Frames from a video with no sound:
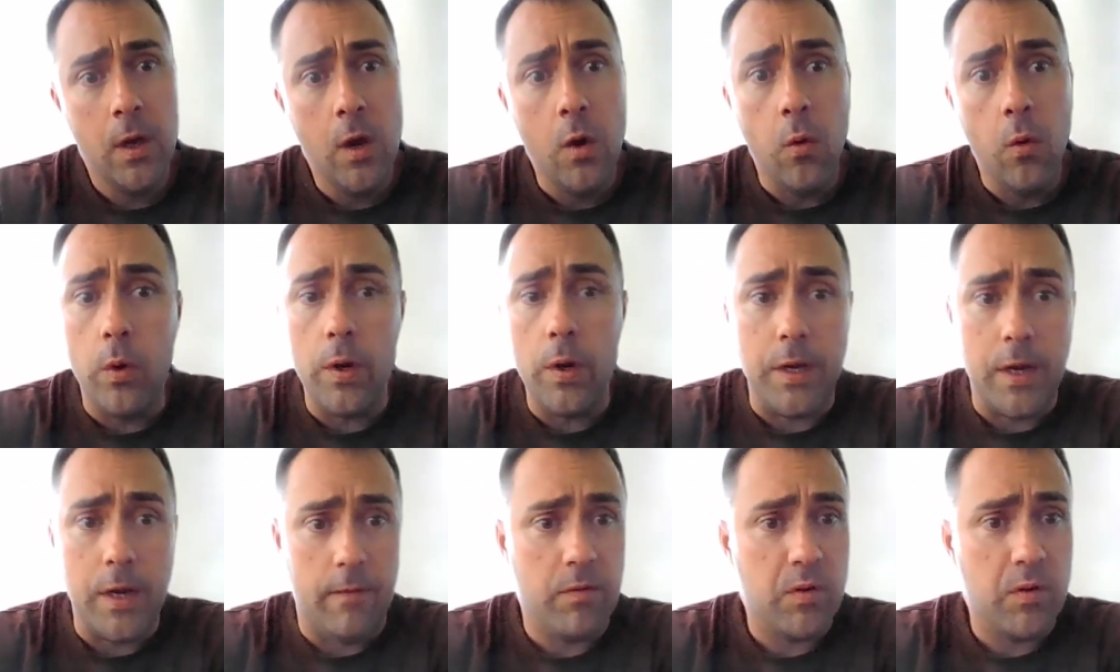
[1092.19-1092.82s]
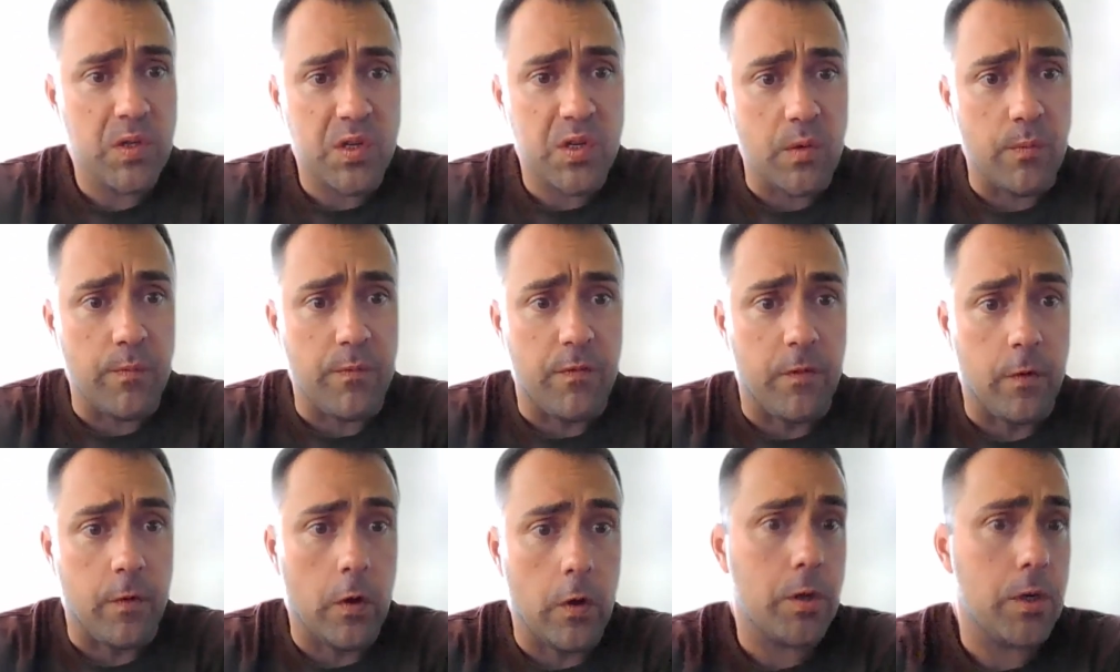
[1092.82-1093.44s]
would never
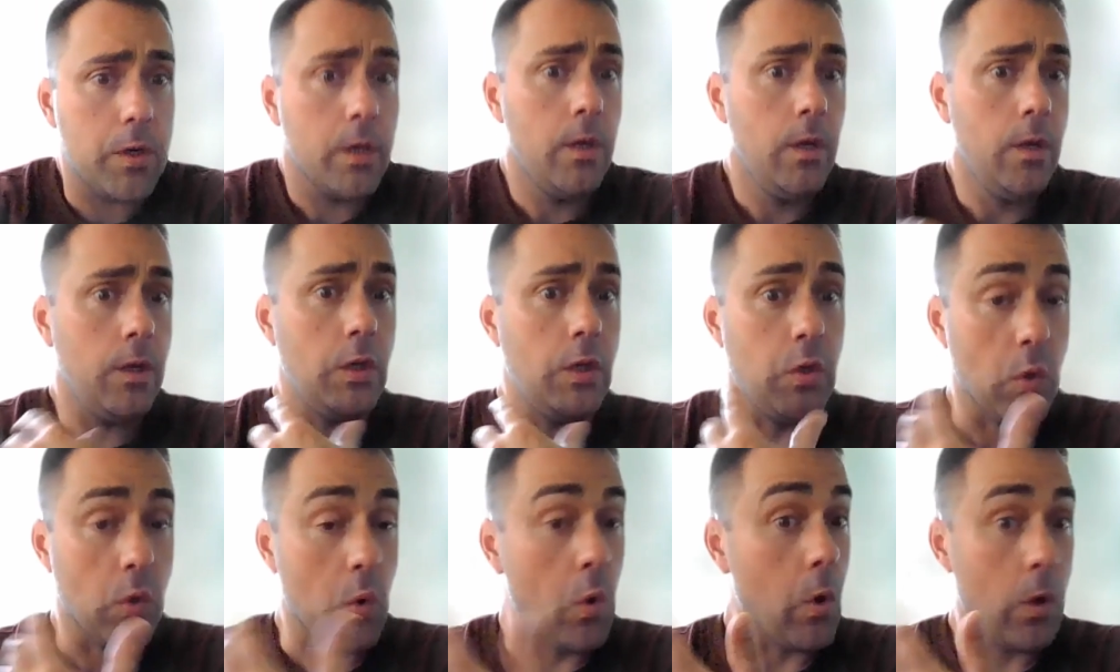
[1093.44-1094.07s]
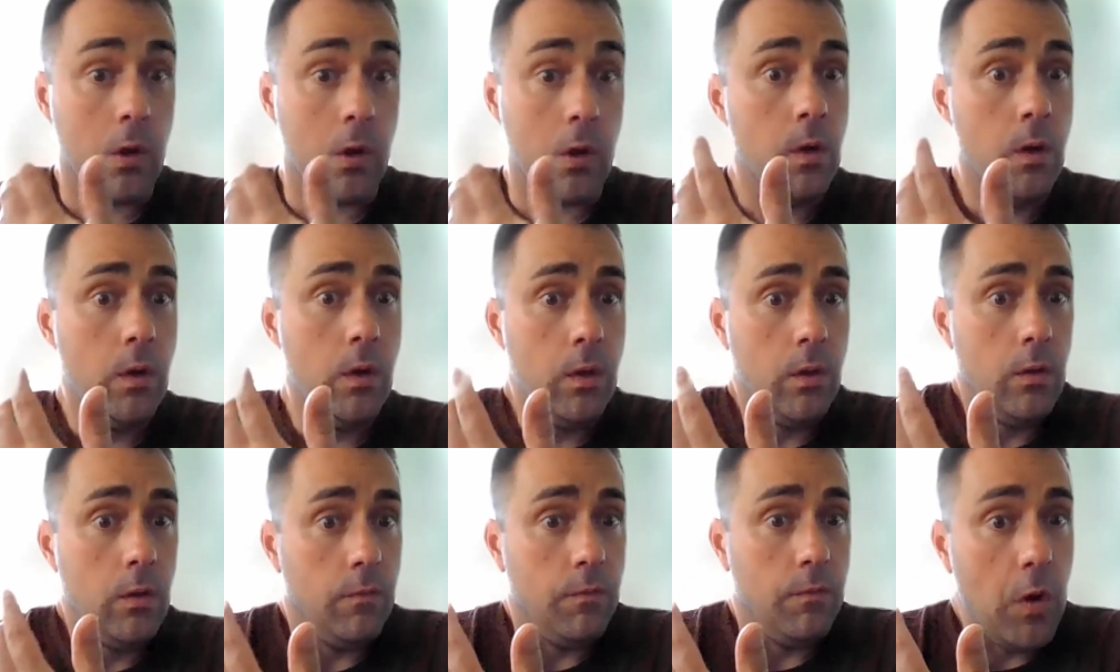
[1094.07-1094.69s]
subvert your
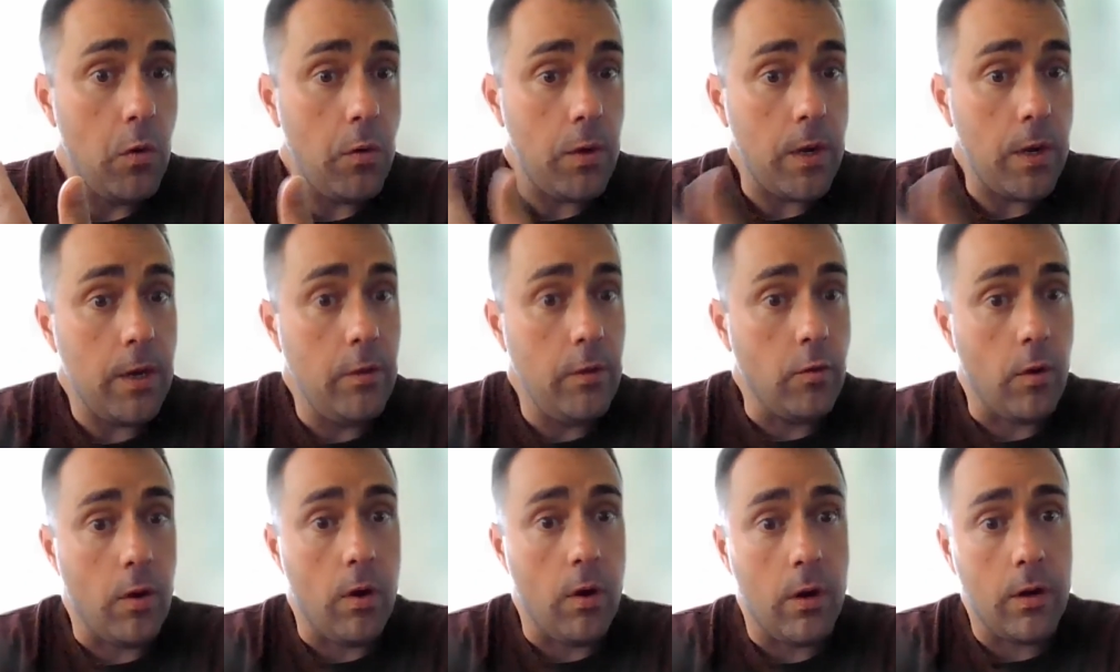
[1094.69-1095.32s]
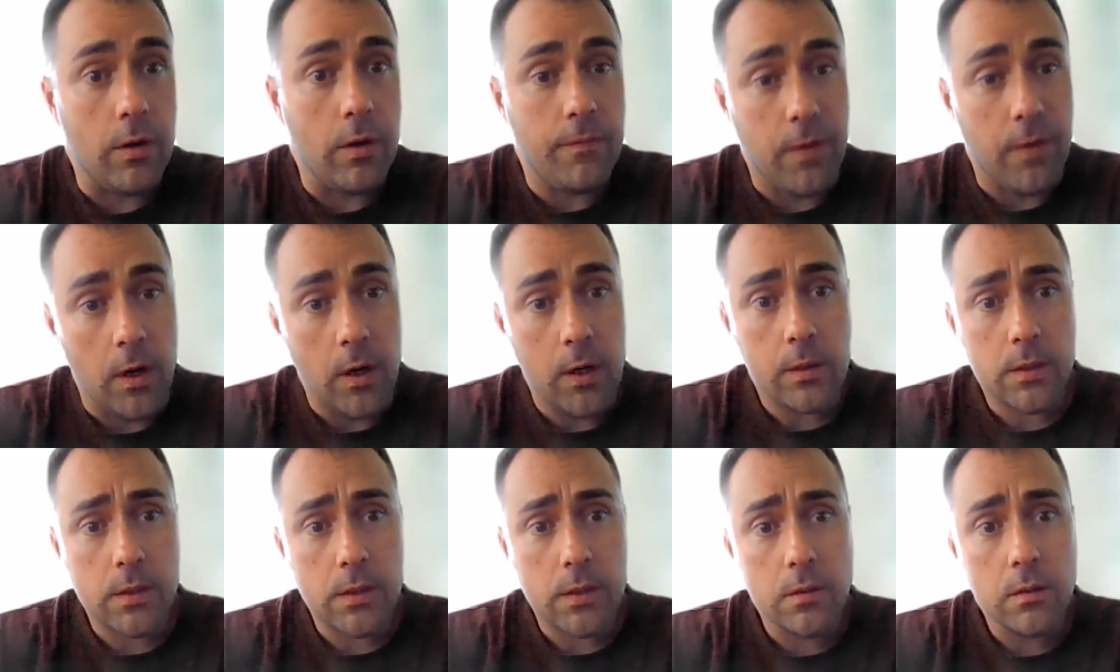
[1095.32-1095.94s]
vote in your heart of
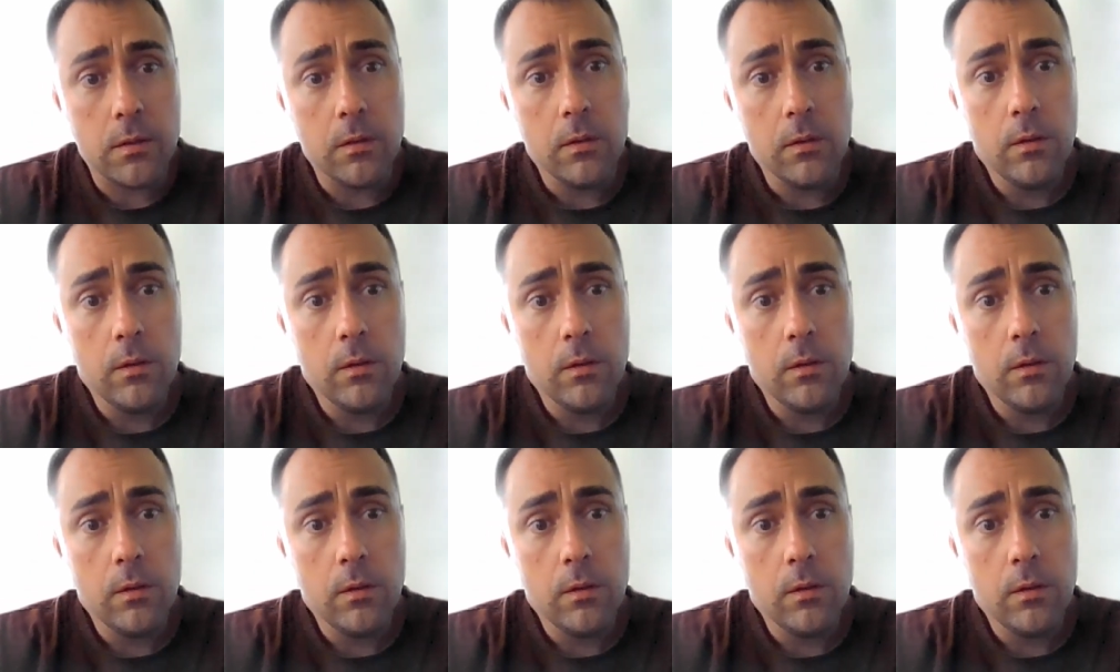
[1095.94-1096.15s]
hearts?